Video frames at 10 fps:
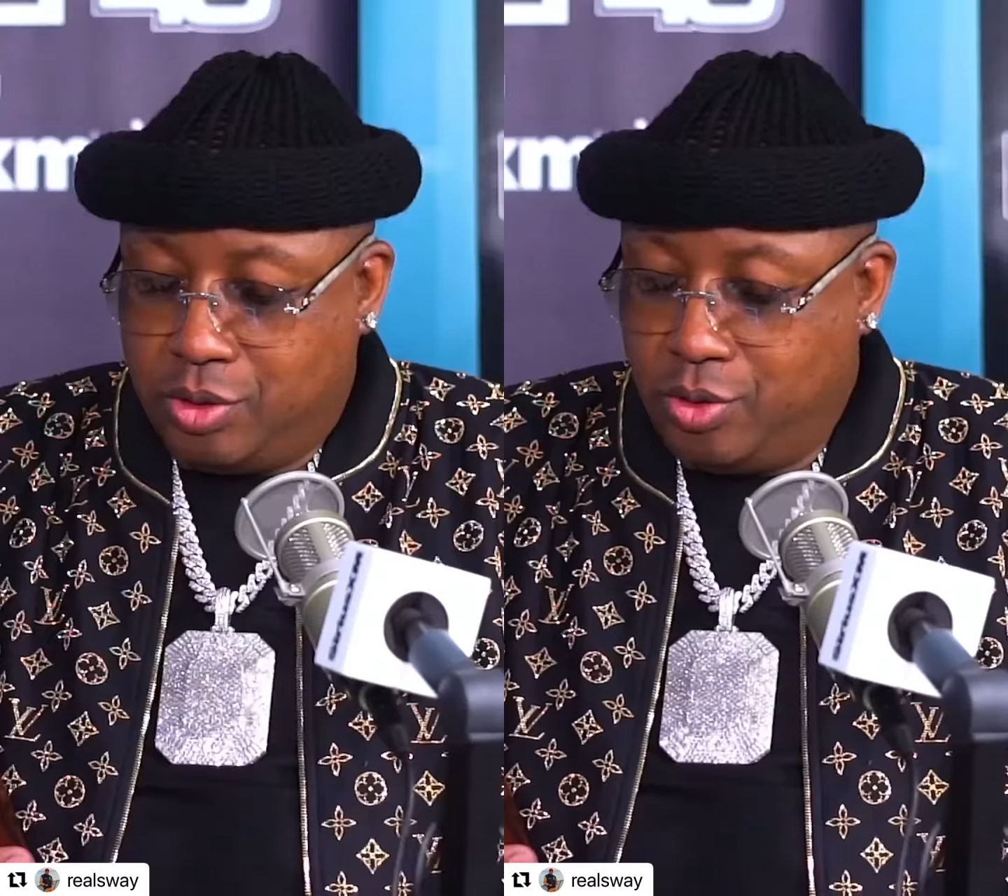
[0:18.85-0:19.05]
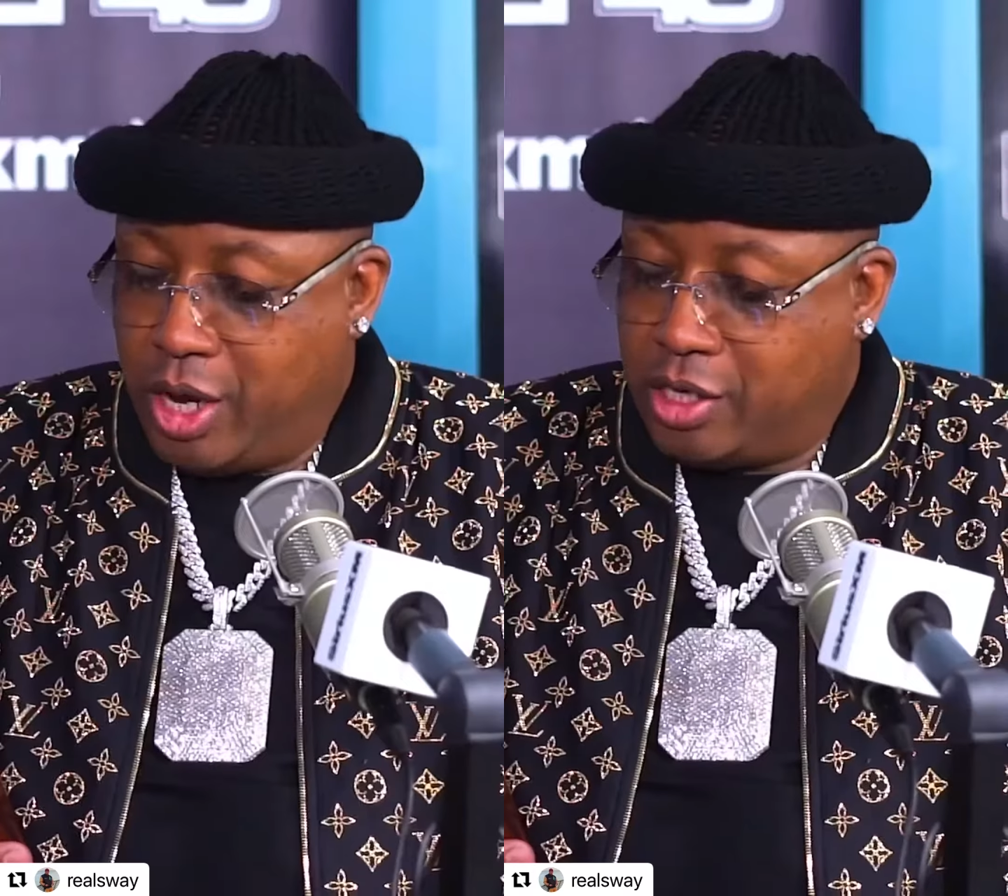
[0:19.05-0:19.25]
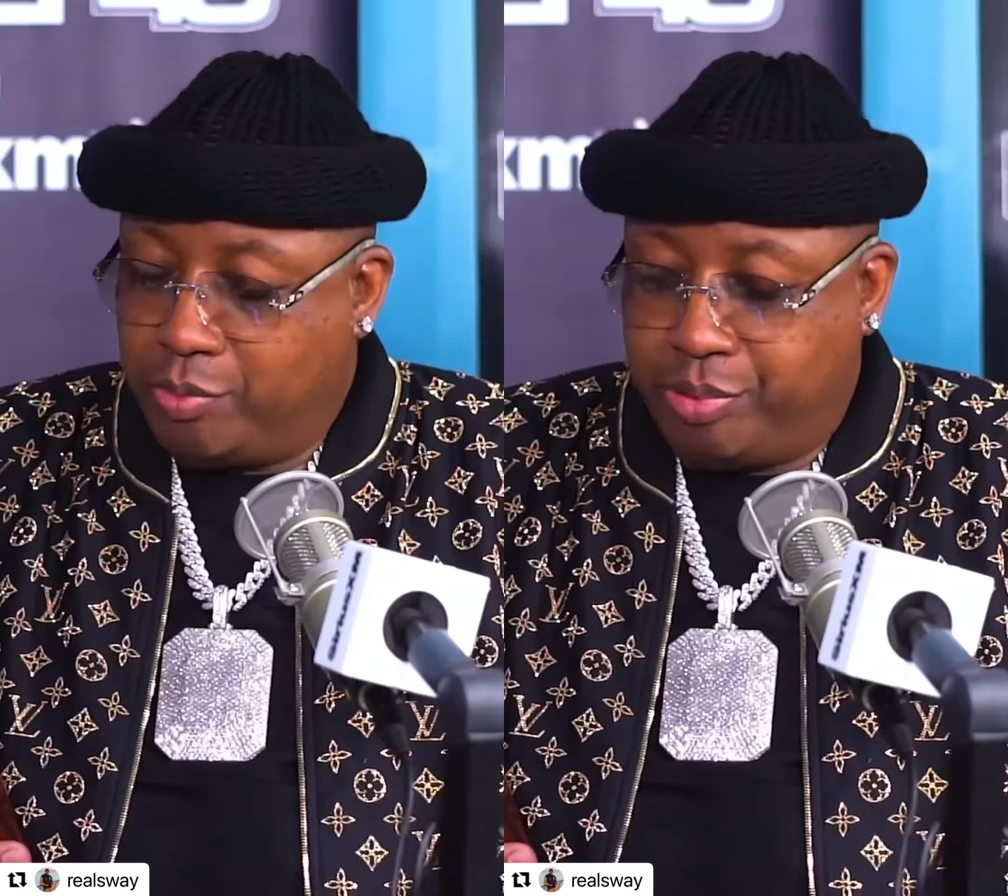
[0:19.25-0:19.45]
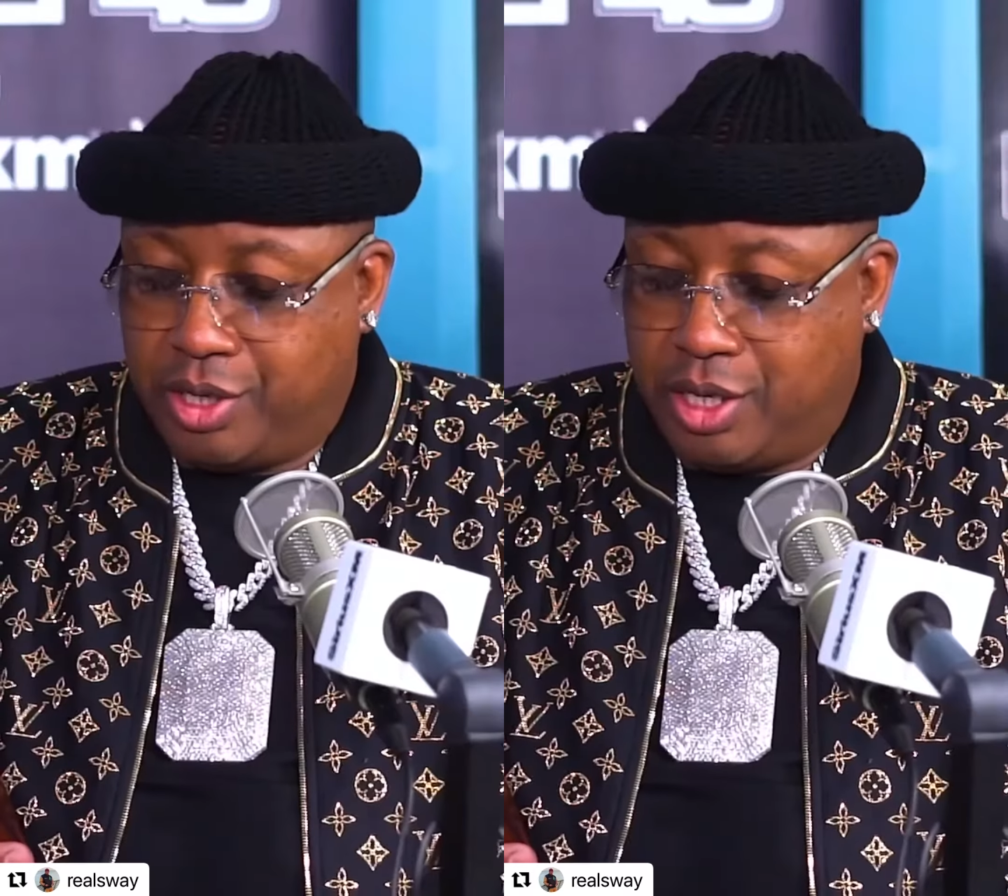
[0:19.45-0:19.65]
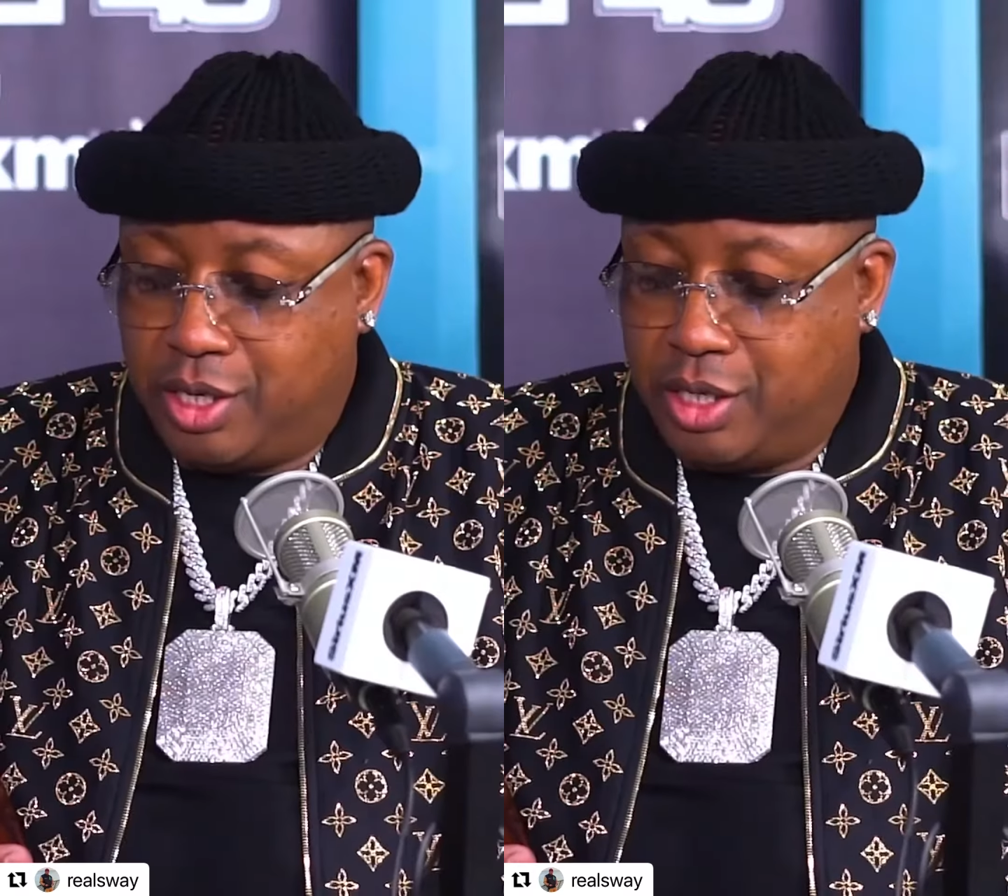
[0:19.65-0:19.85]
who got the
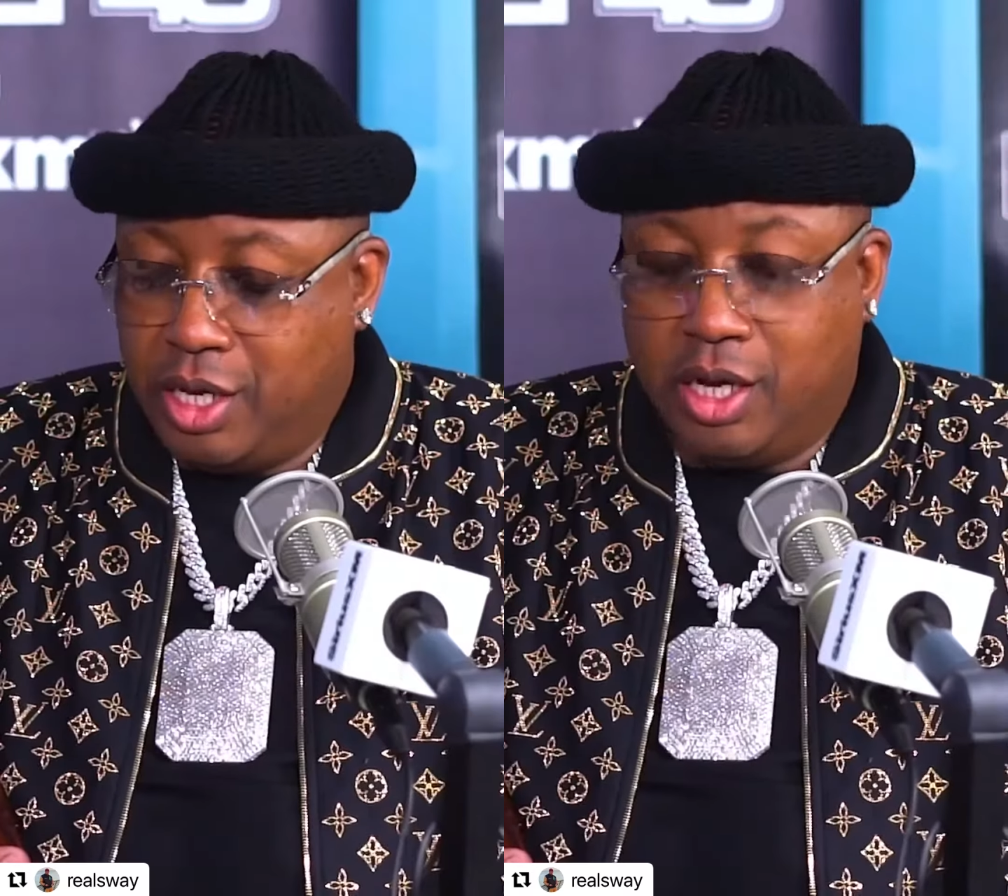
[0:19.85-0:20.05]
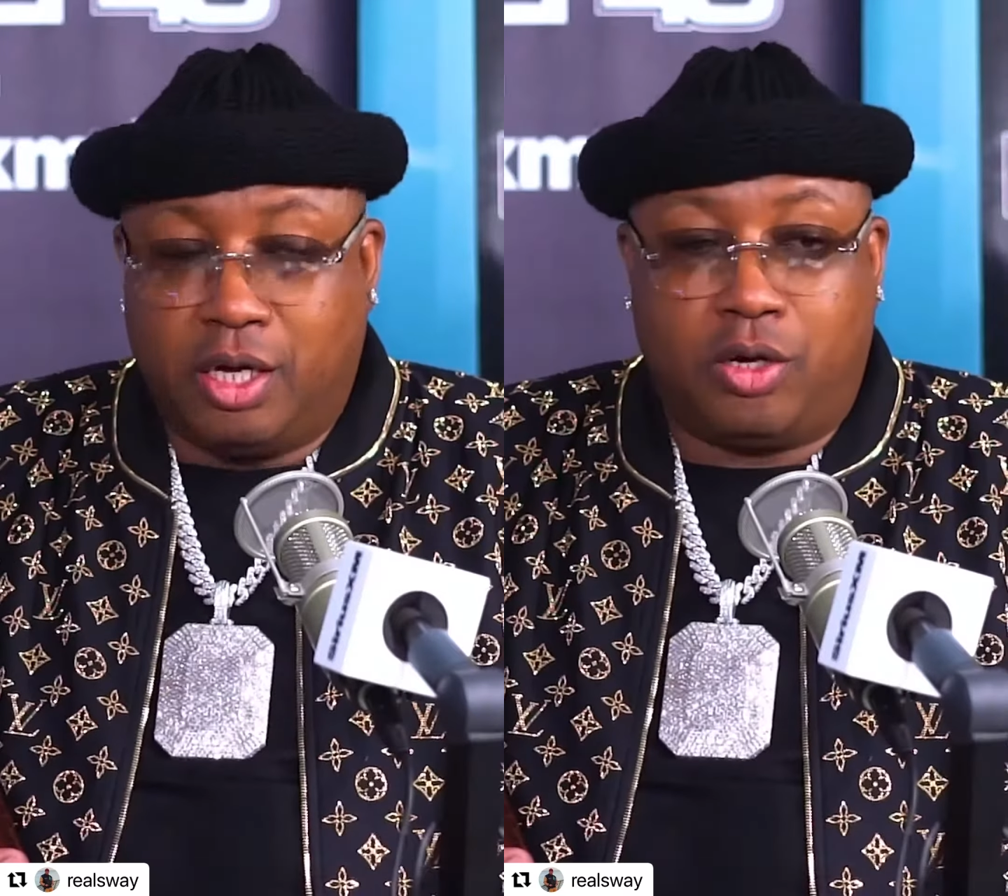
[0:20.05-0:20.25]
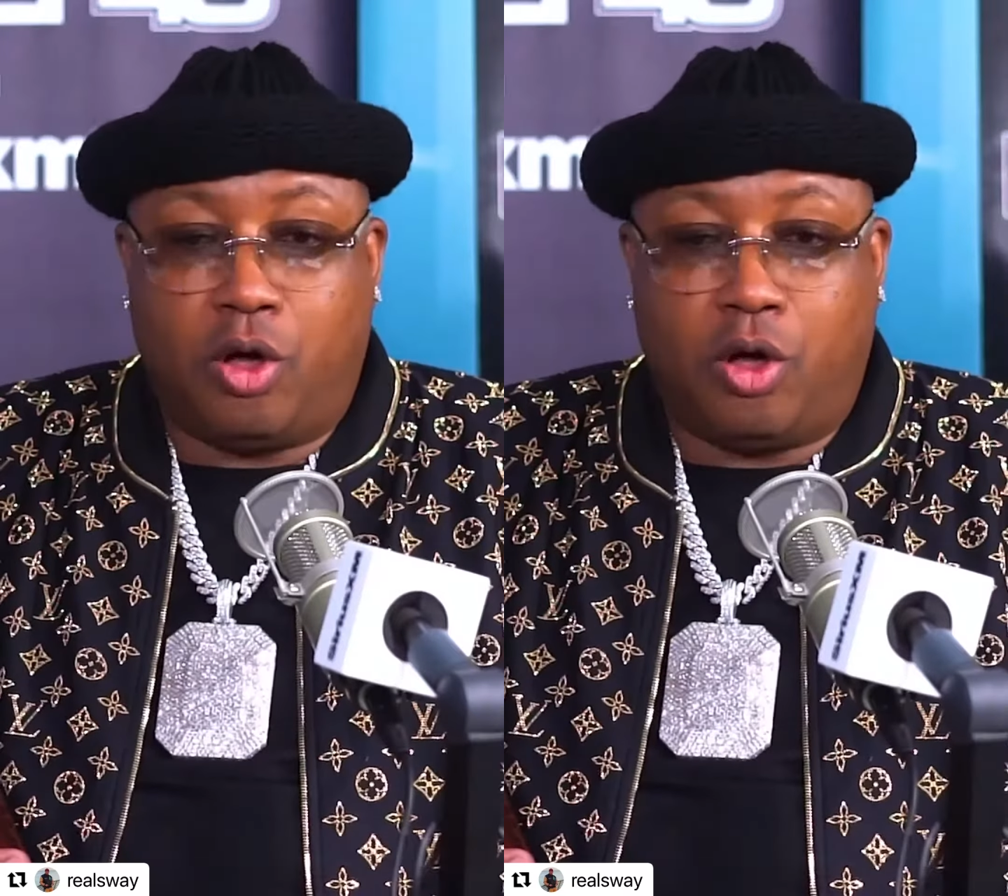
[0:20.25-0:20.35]
plug. Okay.